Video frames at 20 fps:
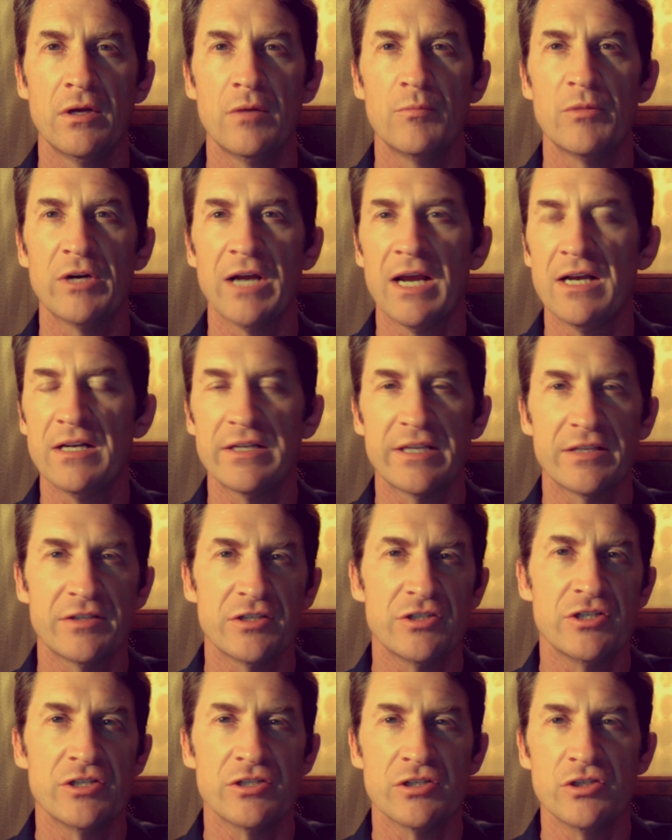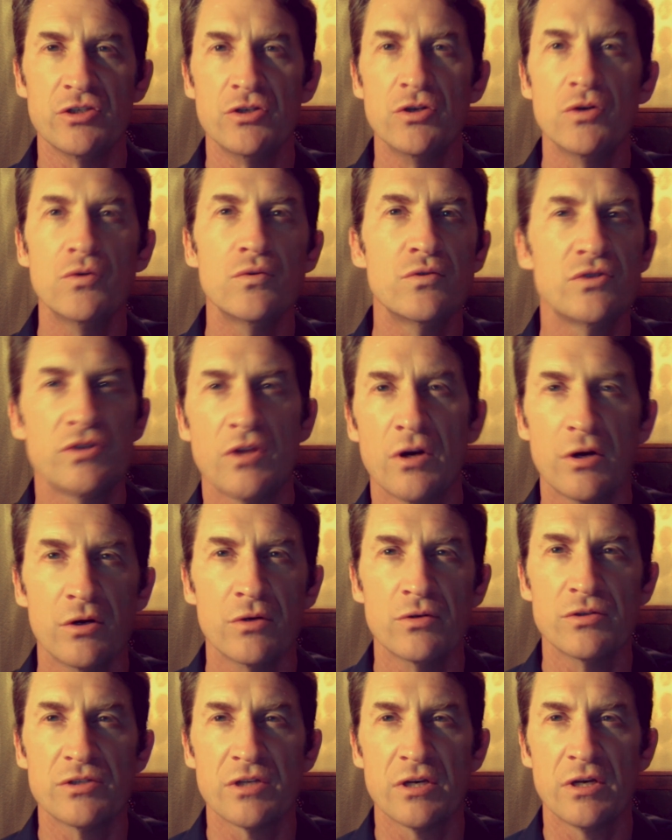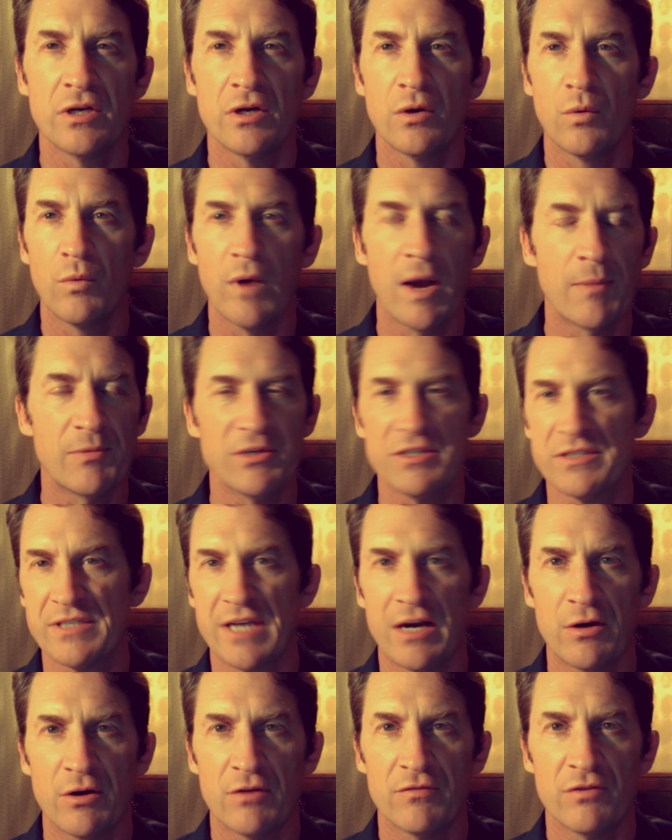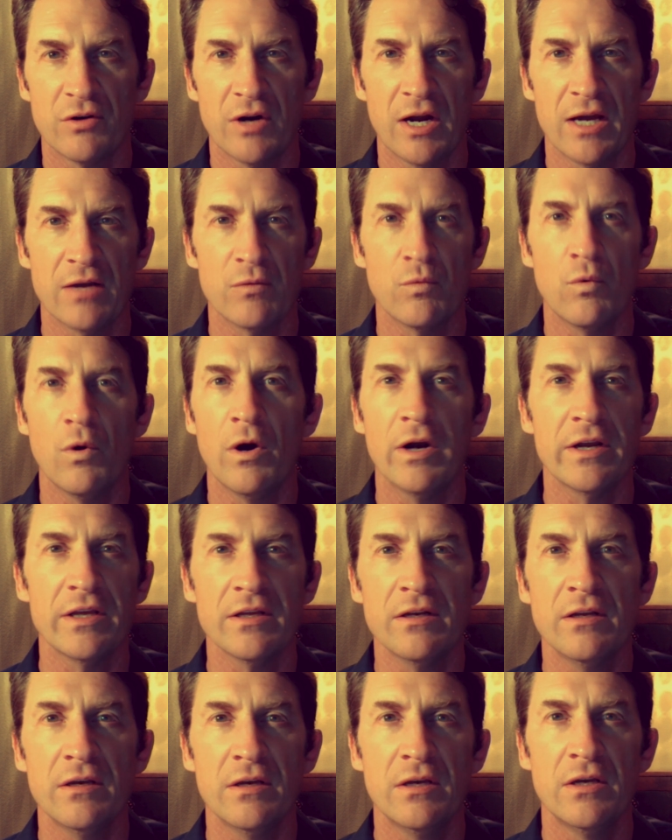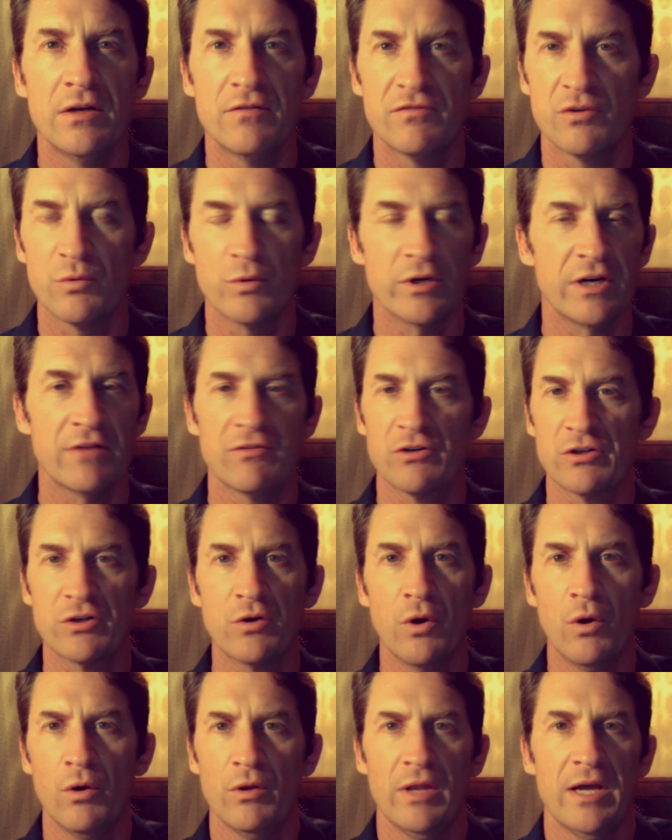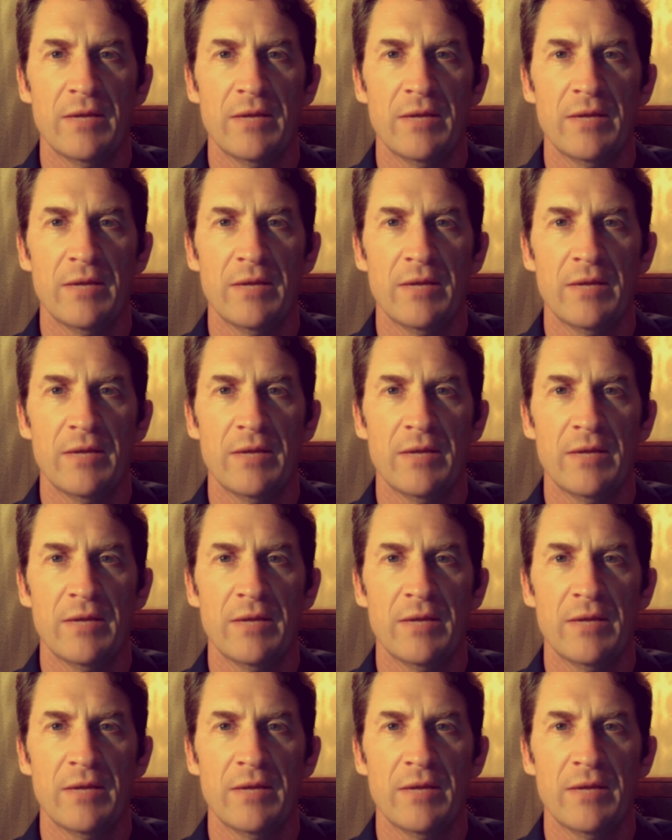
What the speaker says: But I didn't get to just use those weapons however I wanted for whatever goal